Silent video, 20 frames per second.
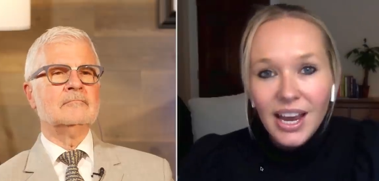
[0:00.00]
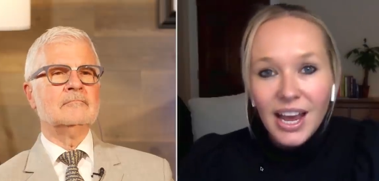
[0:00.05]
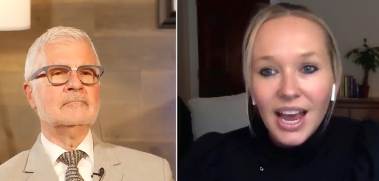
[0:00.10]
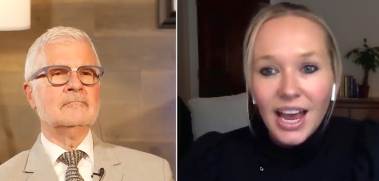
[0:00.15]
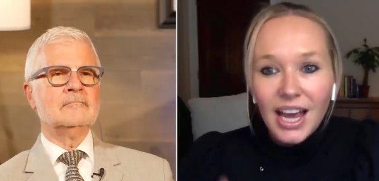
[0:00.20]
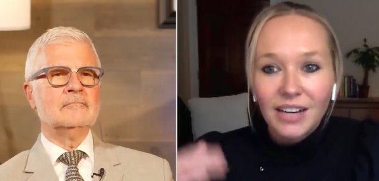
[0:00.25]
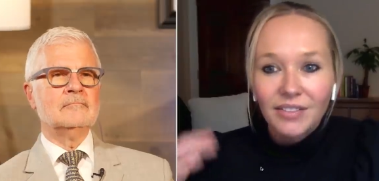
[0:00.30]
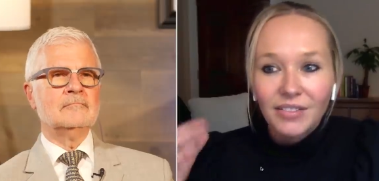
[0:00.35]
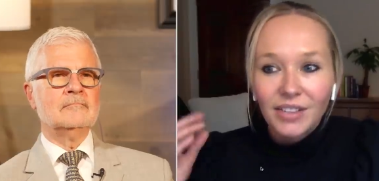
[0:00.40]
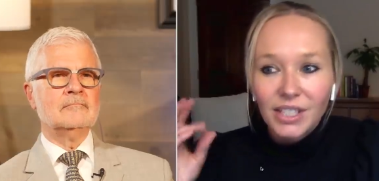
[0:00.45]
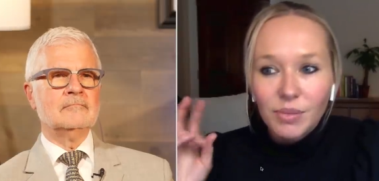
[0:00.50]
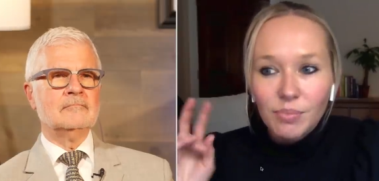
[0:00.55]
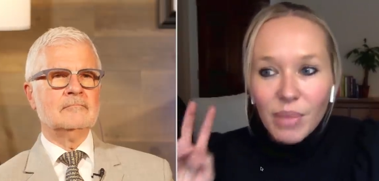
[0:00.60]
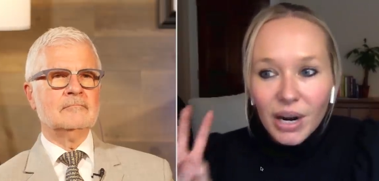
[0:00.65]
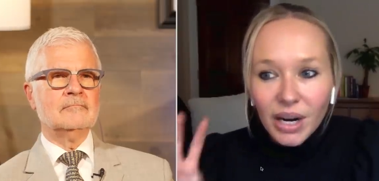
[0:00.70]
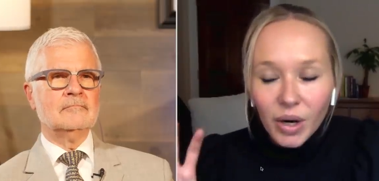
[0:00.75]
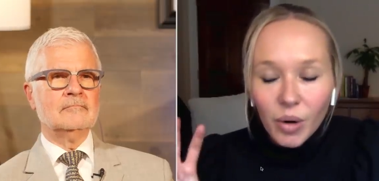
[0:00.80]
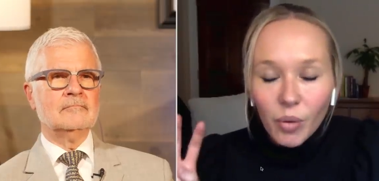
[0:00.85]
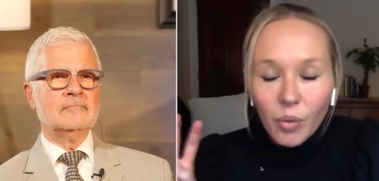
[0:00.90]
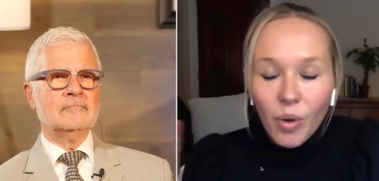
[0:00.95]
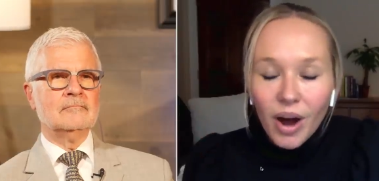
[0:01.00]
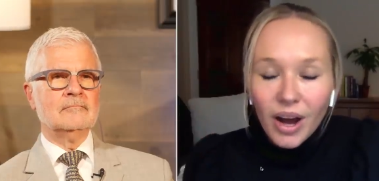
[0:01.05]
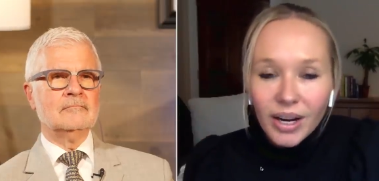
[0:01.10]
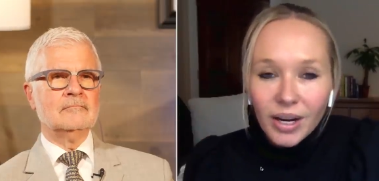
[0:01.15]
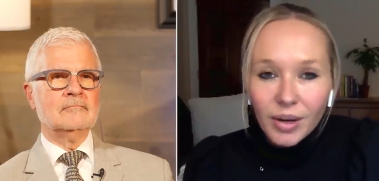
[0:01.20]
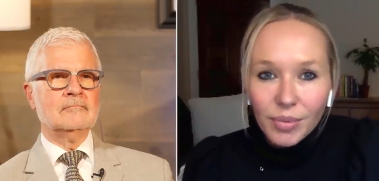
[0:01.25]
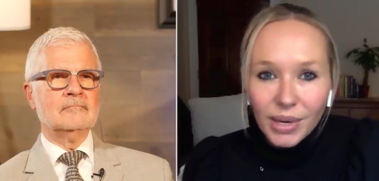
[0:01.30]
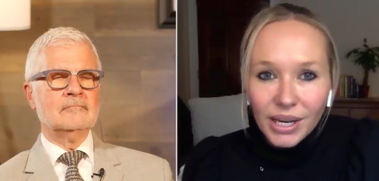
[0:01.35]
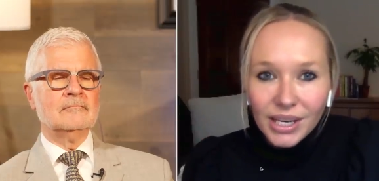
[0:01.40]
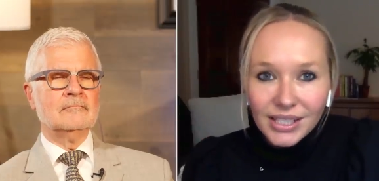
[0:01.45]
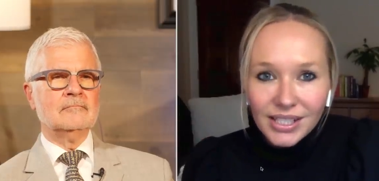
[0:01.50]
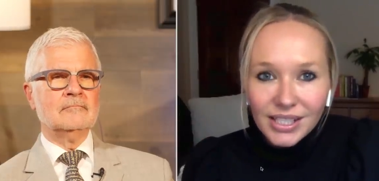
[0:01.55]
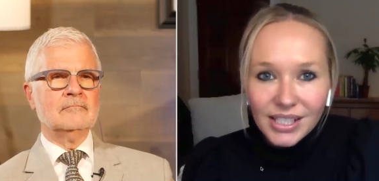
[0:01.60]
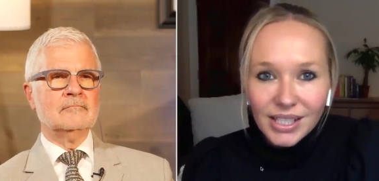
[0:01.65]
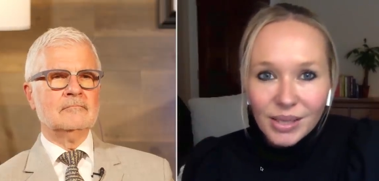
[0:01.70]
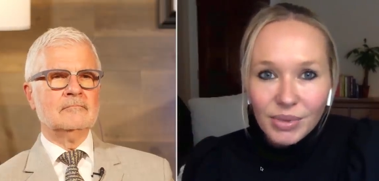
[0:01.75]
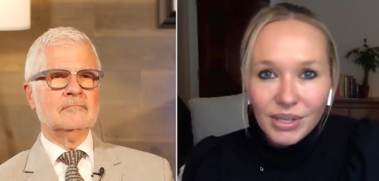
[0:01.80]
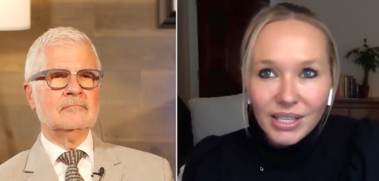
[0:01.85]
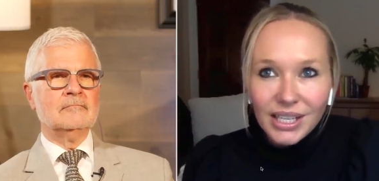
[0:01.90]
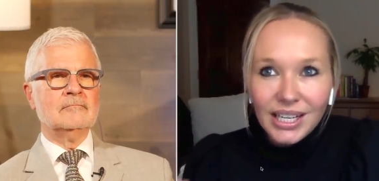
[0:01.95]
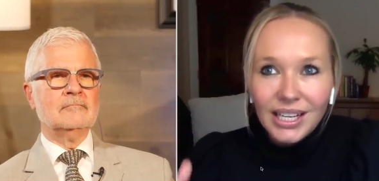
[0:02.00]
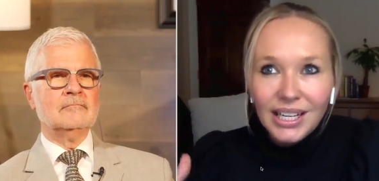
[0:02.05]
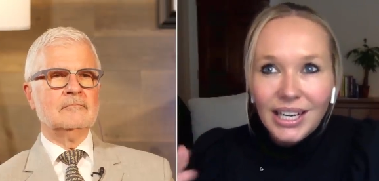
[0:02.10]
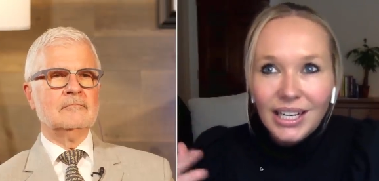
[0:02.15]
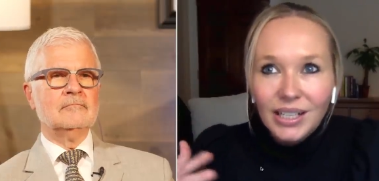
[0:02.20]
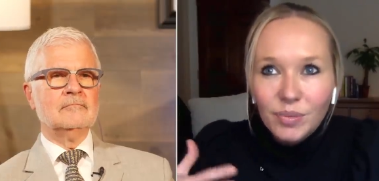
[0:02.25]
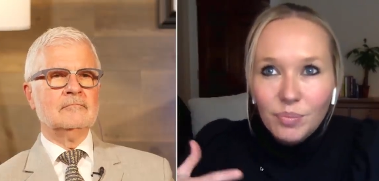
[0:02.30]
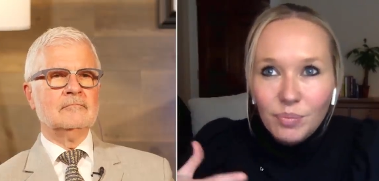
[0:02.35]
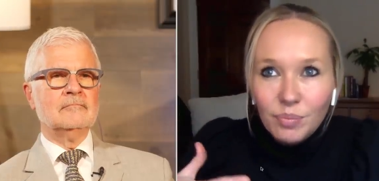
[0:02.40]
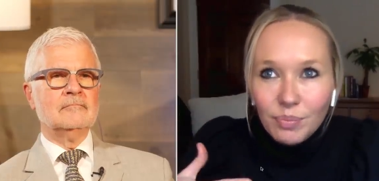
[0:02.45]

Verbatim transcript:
Speaker 1: And if it's marijuana based CBD, it